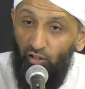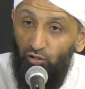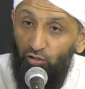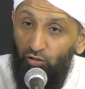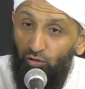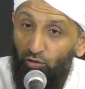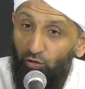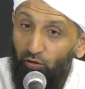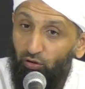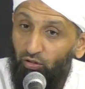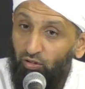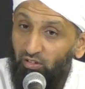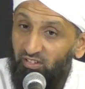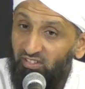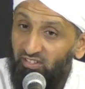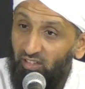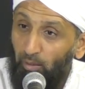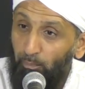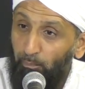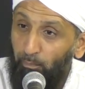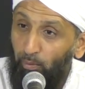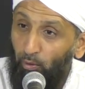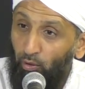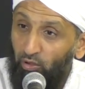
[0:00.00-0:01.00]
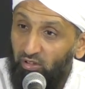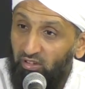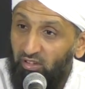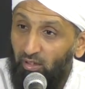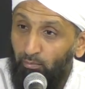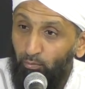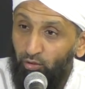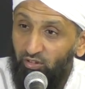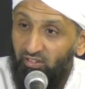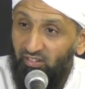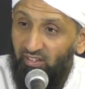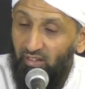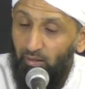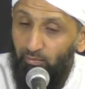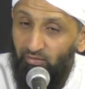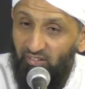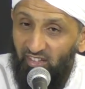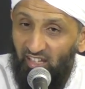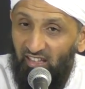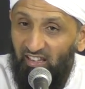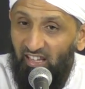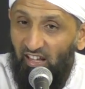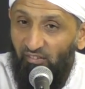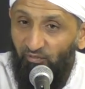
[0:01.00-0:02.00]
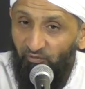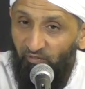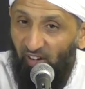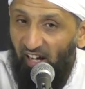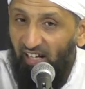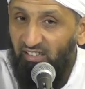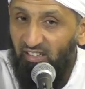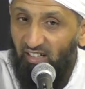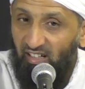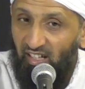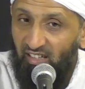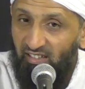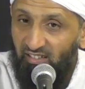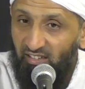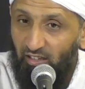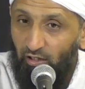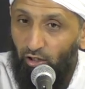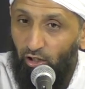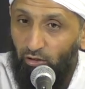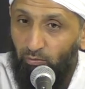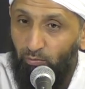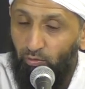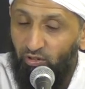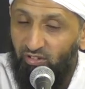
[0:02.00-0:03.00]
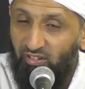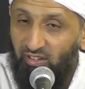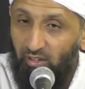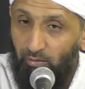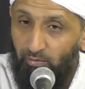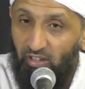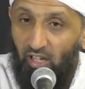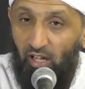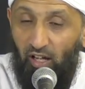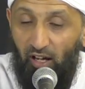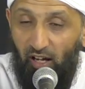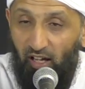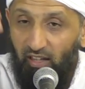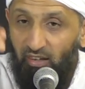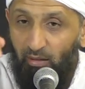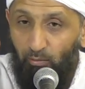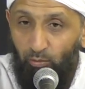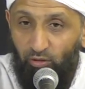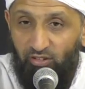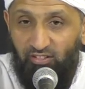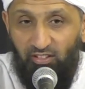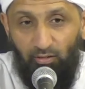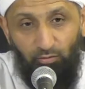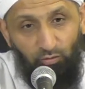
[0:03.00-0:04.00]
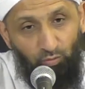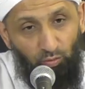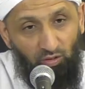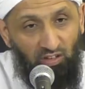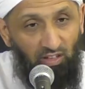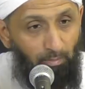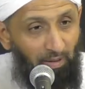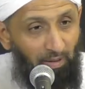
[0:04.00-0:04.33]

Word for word: to support the Muslims in their fight against the non-Muslims. And the Muslims won the